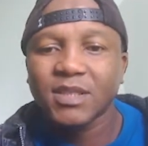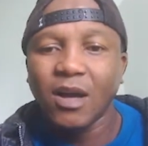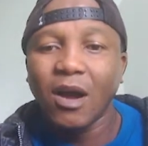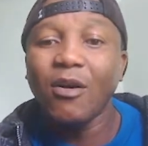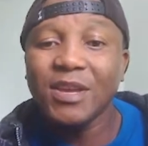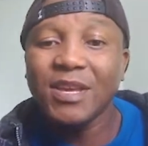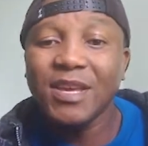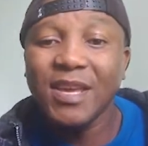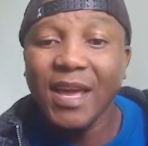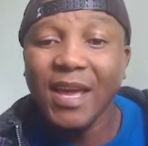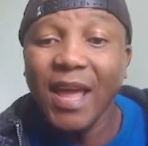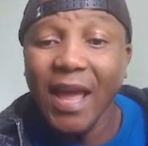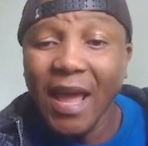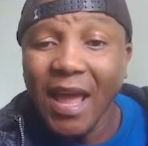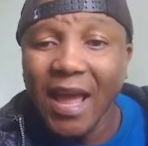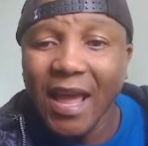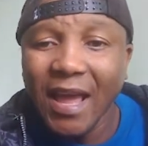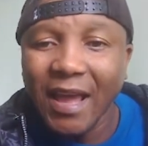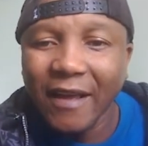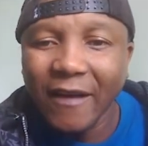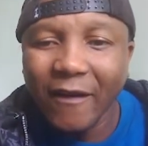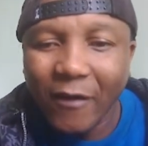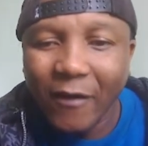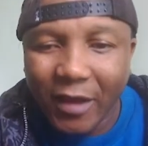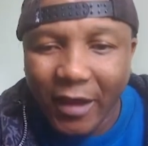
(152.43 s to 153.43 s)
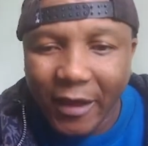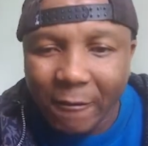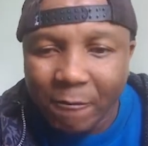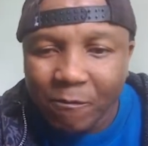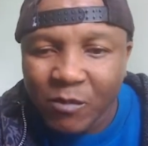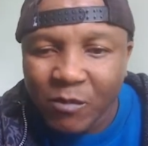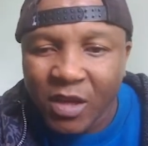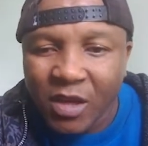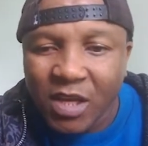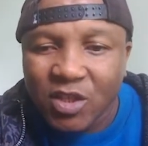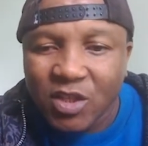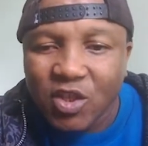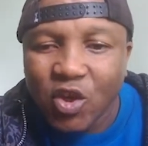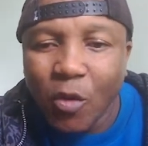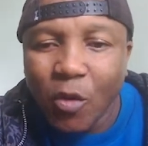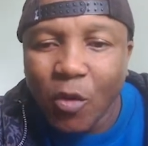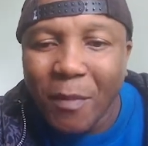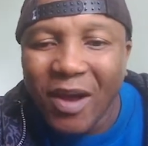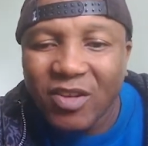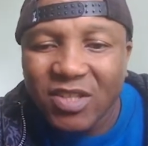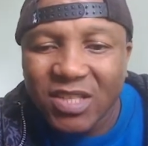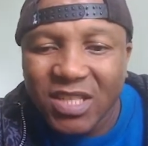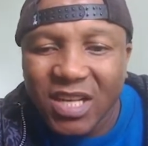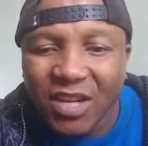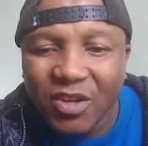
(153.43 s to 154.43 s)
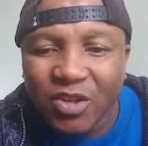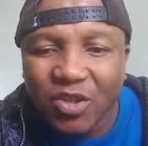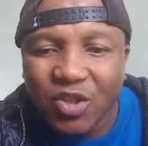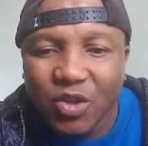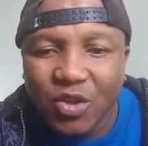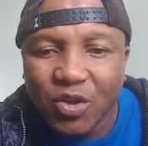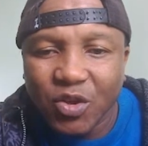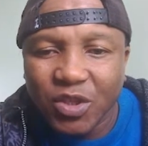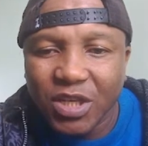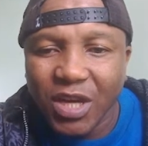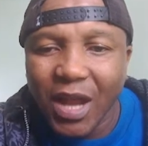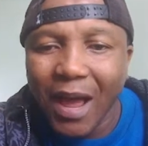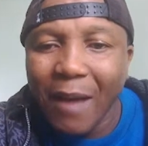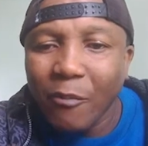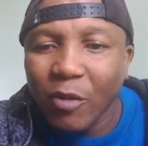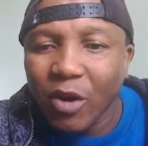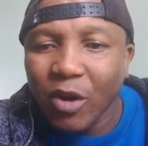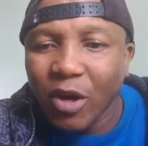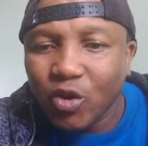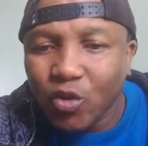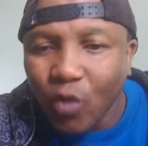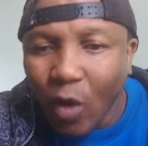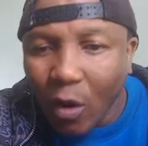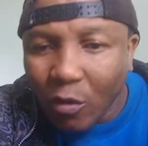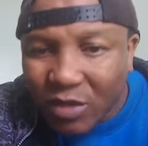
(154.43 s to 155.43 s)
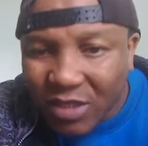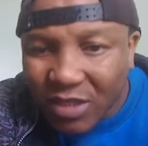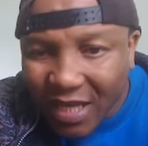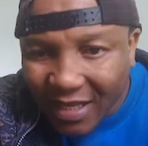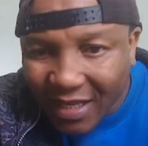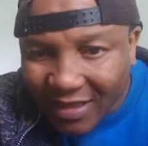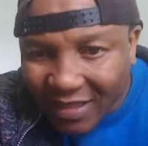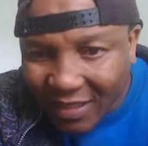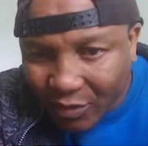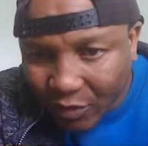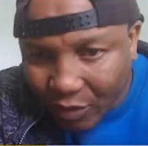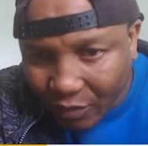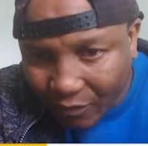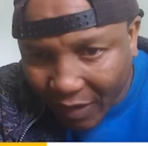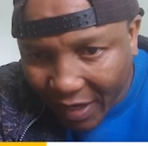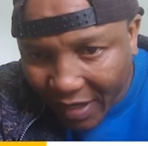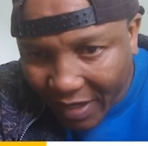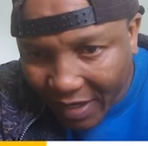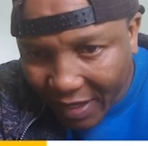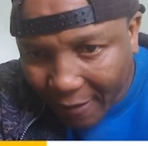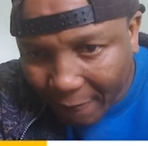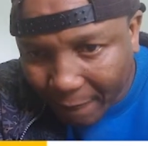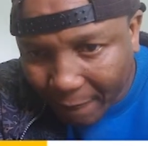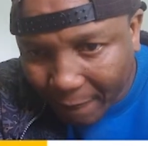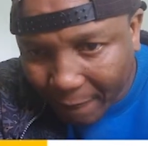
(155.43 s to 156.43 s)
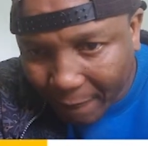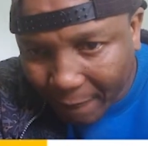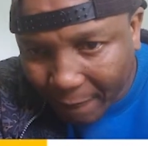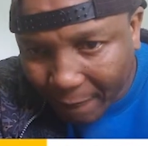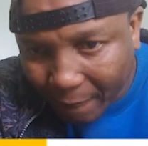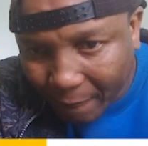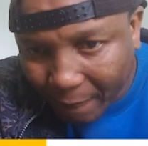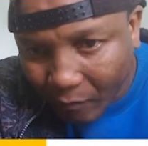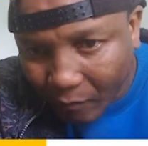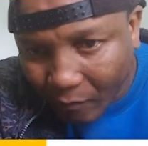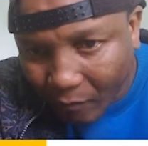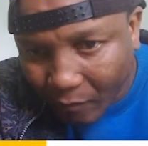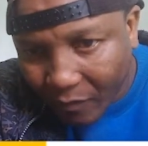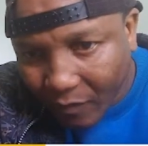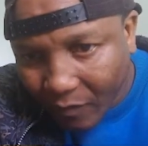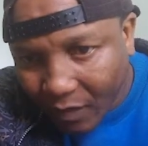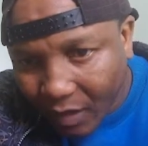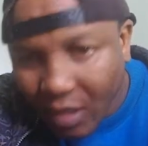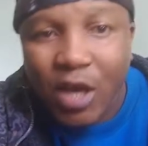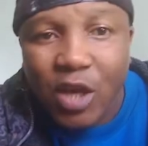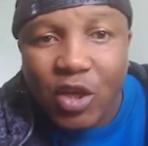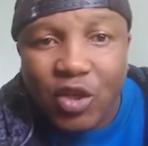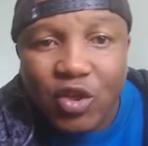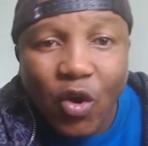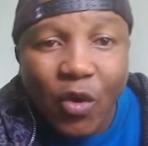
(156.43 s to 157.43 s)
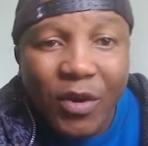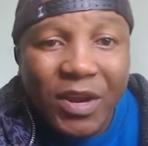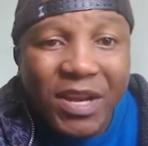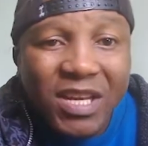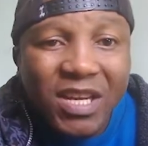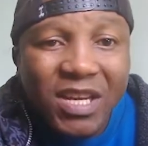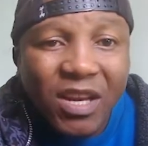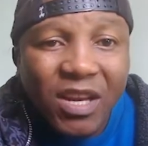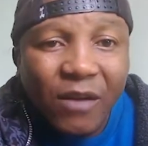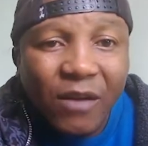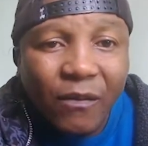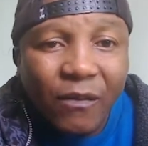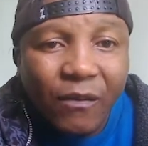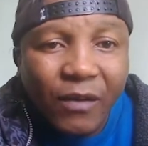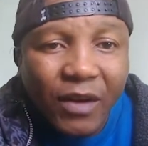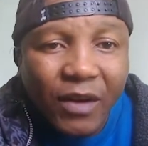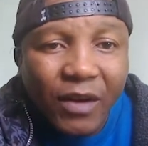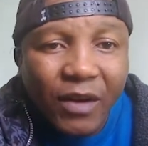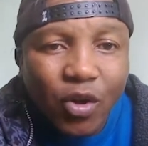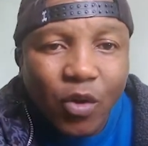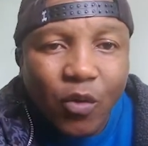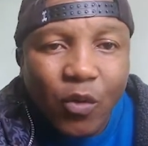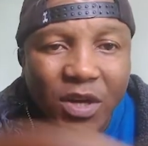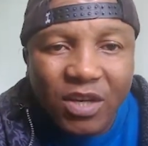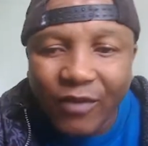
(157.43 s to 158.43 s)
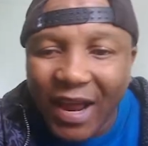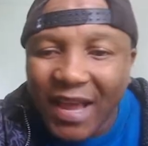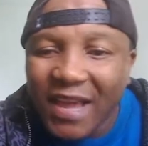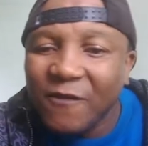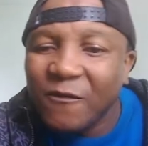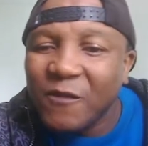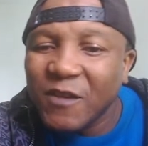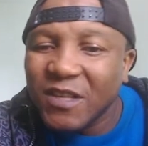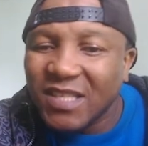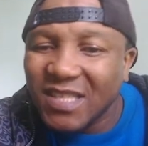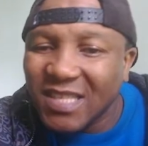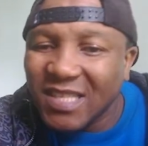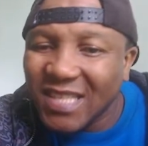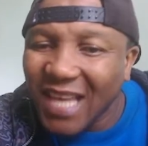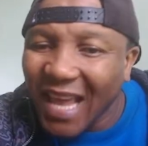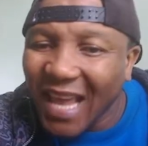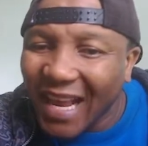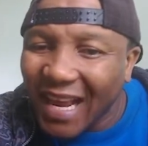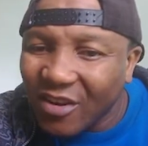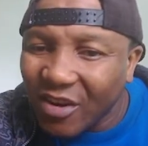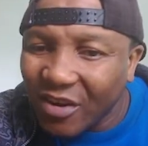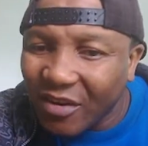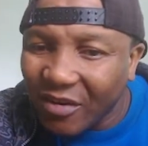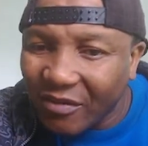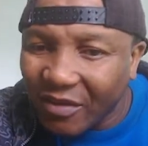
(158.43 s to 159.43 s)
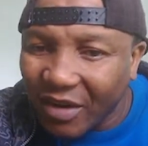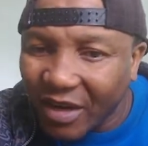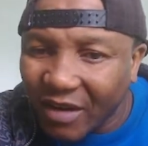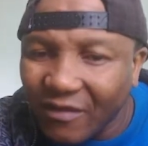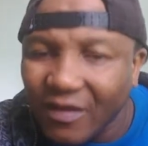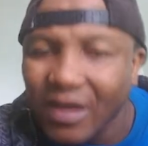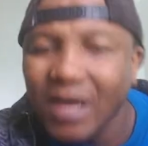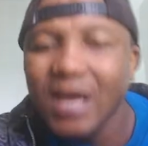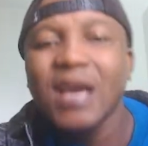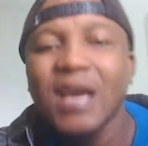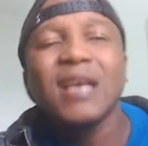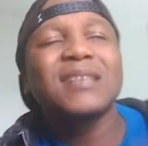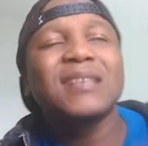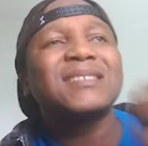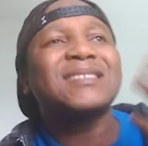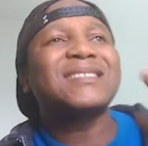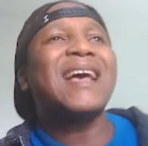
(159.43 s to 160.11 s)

Oh yeah, okay. So my auxiliary solution, I'll take this one right here. So in differential equation, right? If it's second derivative,